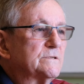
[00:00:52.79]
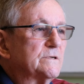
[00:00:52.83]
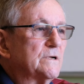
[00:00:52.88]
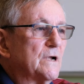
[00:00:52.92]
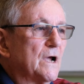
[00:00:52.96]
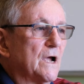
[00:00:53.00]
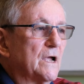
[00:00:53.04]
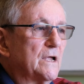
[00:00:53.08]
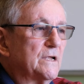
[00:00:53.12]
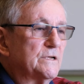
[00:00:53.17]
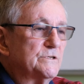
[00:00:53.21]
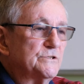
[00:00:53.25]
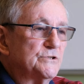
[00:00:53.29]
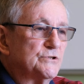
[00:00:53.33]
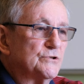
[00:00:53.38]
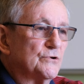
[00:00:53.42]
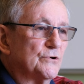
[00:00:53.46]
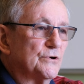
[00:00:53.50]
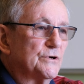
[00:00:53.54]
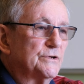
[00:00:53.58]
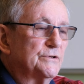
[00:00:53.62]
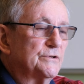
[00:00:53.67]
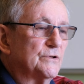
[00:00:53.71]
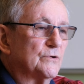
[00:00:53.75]

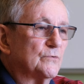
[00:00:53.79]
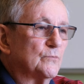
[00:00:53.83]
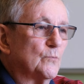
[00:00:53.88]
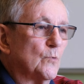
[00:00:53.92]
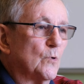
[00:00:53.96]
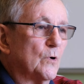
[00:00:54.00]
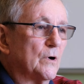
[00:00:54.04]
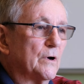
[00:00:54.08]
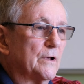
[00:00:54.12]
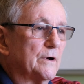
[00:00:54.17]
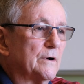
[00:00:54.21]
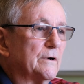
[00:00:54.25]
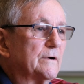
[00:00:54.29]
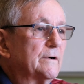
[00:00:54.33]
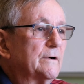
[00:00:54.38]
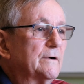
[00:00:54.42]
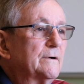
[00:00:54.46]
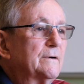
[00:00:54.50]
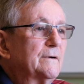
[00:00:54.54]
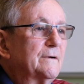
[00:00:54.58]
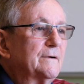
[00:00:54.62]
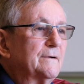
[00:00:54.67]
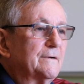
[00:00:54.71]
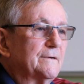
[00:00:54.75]
enjoyed the water,
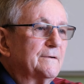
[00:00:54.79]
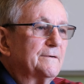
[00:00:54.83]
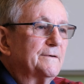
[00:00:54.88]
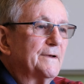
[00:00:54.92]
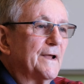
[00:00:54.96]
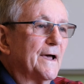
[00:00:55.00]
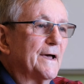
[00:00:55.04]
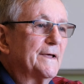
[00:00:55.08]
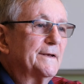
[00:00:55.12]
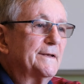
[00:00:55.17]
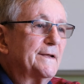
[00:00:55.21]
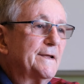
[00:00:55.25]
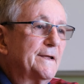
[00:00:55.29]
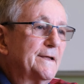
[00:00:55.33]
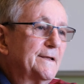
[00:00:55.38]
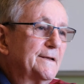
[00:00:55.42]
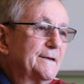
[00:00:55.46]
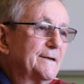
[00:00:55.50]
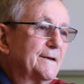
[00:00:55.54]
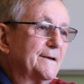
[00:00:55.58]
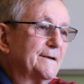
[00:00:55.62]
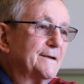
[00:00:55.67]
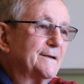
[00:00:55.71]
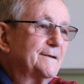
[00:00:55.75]
not
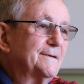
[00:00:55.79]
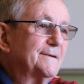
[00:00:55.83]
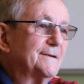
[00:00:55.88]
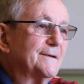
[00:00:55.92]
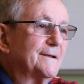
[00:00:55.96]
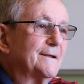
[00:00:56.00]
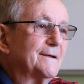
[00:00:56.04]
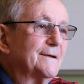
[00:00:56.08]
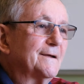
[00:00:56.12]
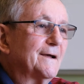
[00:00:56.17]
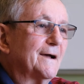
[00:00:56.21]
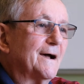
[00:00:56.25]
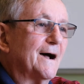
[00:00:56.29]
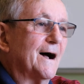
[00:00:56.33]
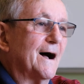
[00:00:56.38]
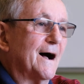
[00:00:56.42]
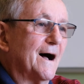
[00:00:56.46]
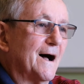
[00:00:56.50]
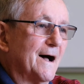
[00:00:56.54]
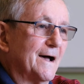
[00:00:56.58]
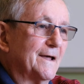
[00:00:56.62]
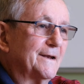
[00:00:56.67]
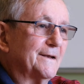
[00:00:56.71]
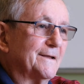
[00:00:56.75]
in it,
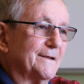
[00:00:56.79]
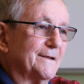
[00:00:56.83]
on